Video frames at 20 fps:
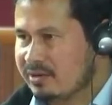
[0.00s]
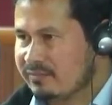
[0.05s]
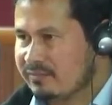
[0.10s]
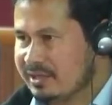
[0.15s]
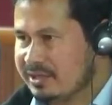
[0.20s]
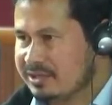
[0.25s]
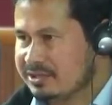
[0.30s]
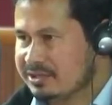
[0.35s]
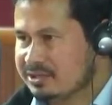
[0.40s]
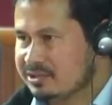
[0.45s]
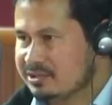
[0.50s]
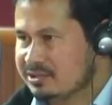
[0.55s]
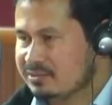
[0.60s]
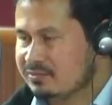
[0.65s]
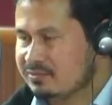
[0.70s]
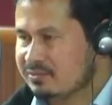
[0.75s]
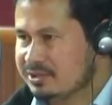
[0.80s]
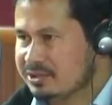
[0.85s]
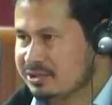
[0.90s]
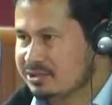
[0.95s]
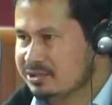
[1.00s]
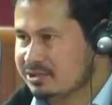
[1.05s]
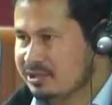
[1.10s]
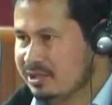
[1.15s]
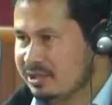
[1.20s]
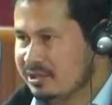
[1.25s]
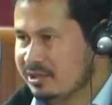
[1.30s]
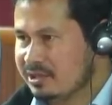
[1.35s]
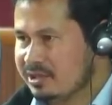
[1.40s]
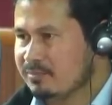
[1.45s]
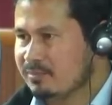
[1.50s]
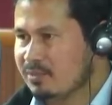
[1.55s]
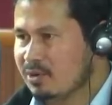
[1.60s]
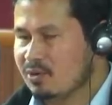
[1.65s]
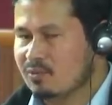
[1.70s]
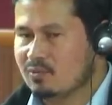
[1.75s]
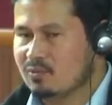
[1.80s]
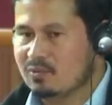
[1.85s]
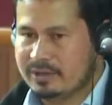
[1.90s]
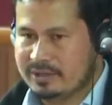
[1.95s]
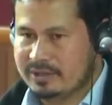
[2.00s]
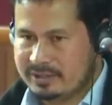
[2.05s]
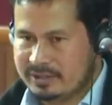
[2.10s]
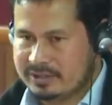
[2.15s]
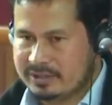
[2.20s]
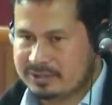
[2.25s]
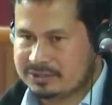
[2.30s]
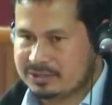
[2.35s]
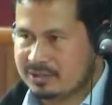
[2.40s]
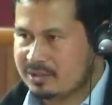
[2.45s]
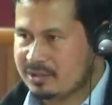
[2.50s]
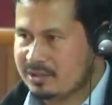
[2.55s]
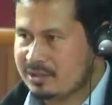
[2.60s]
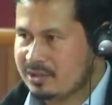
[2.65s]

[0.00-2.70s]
villages which is there in Block one area, sir.